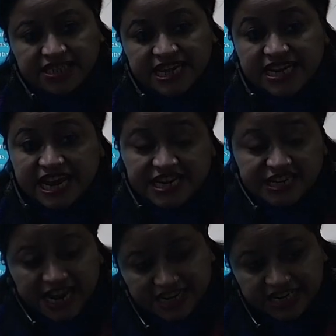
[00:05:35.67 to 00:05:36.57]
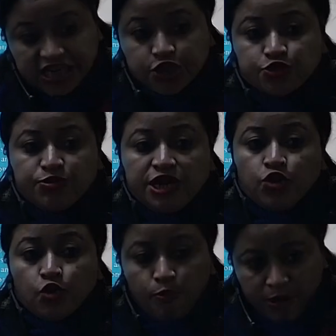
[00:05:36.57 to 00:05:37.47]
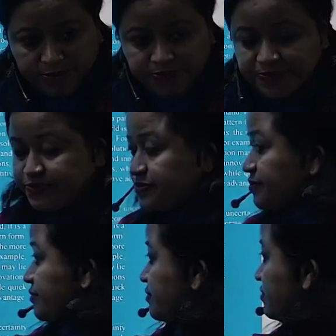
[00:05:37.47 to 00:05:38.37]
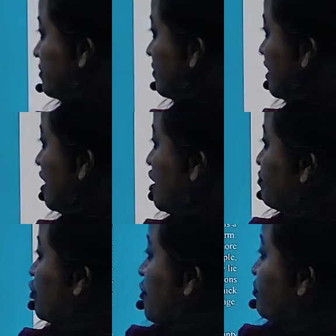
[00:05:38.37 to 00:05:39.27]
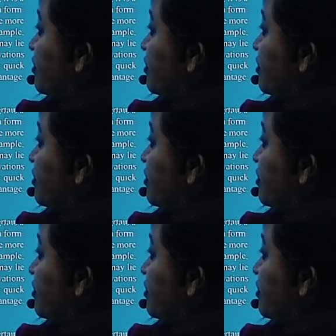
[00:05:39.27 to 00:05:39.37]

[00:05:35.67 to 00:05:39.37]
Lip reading: and that need to be cope up. proper